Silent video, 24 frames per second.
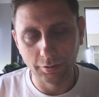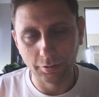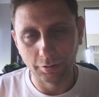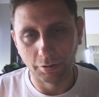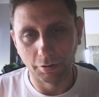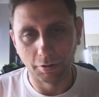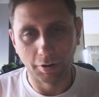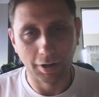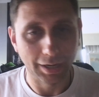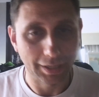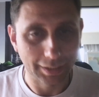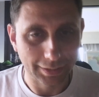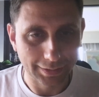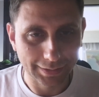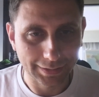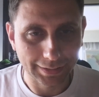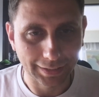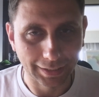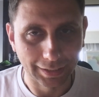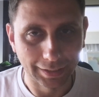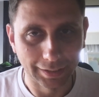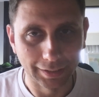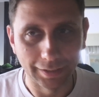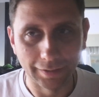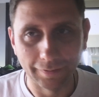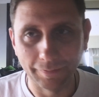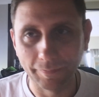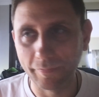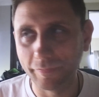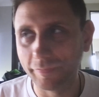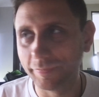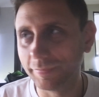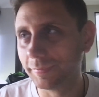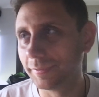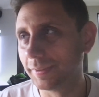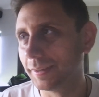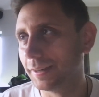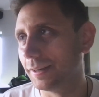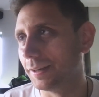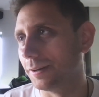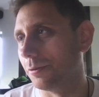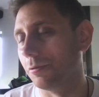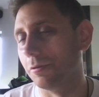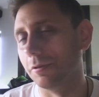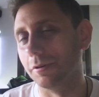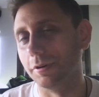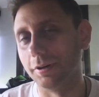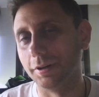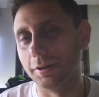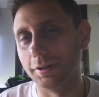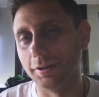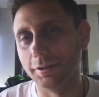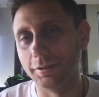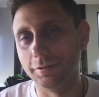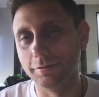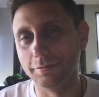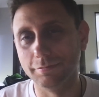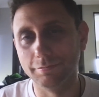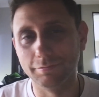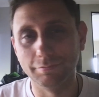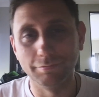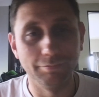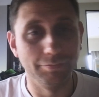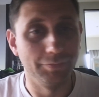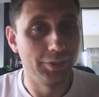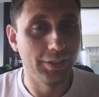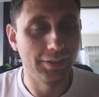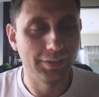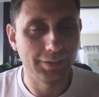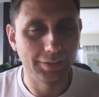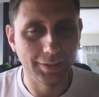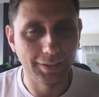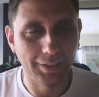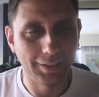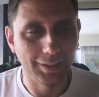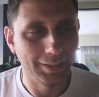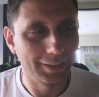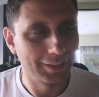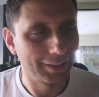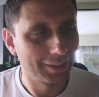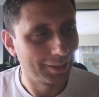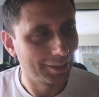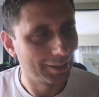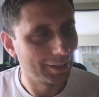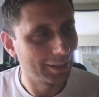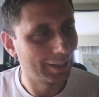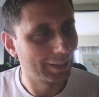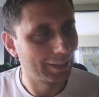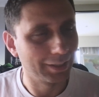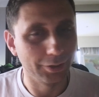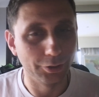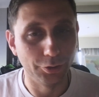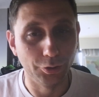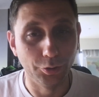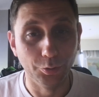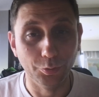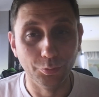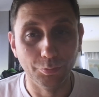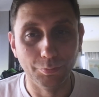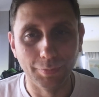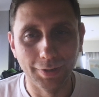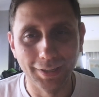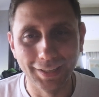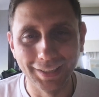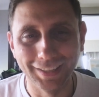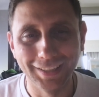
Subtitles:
a hard skill, or just like doom